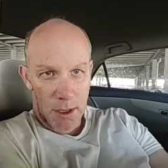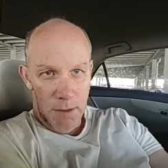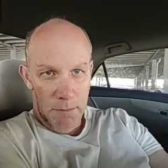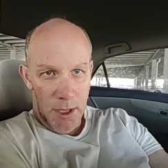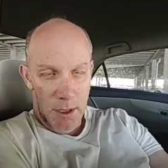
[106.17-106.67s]

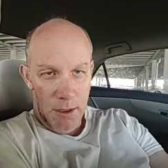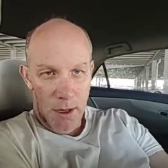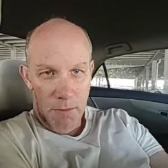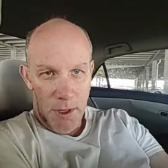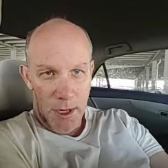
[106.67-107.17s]
I'm not in
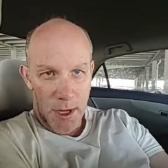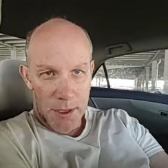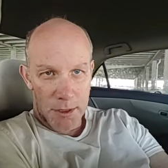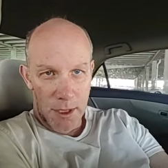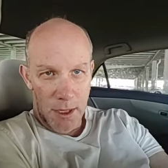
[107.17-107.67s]
any way high
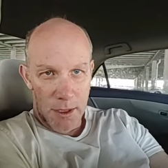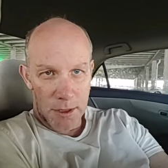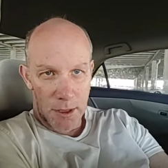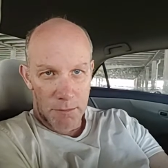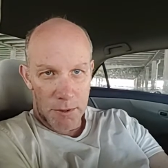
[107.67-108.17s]

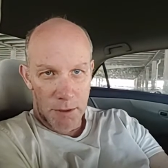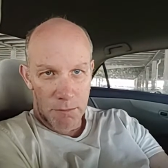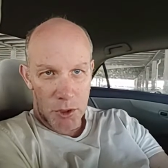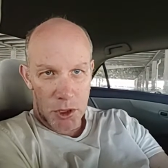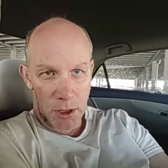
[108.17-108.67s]
status. I'm
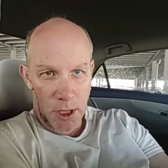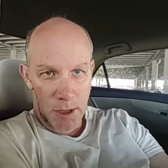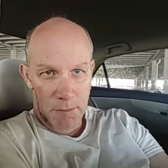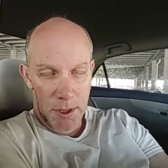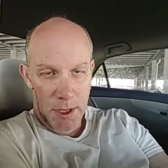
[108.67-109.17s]
some
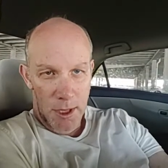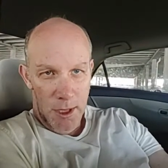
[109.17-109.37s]
schlub.